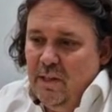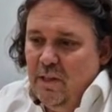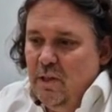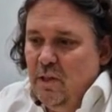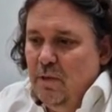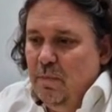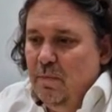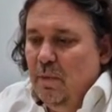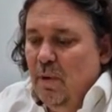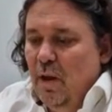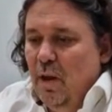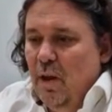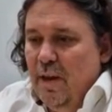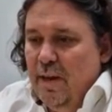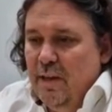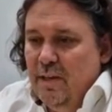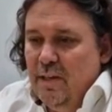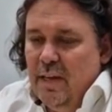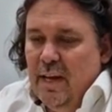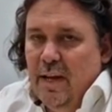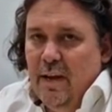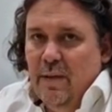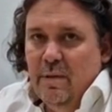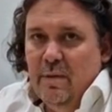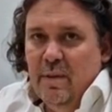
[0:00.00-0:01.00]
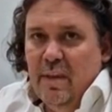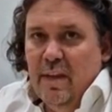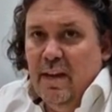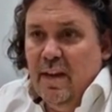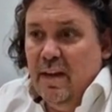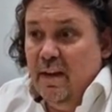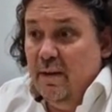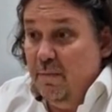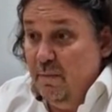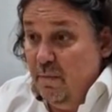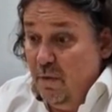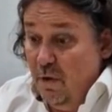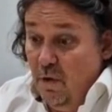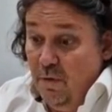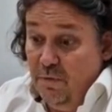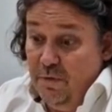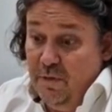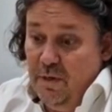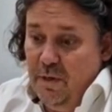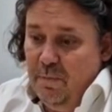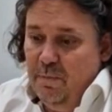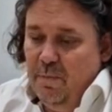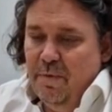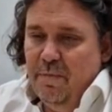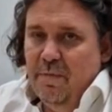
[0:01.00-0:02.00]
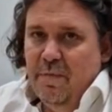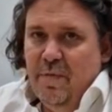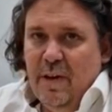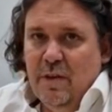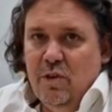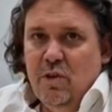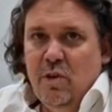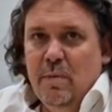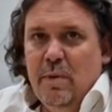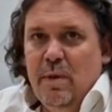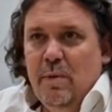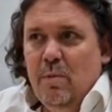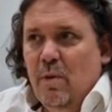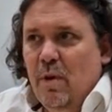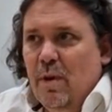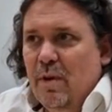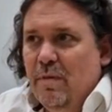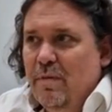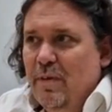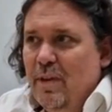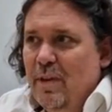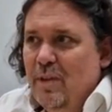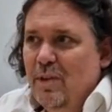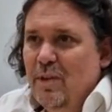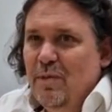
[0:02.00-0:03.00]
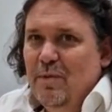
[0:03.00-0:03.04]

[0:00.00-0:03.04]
suppliers out there, obviously PrintFactory being one of those,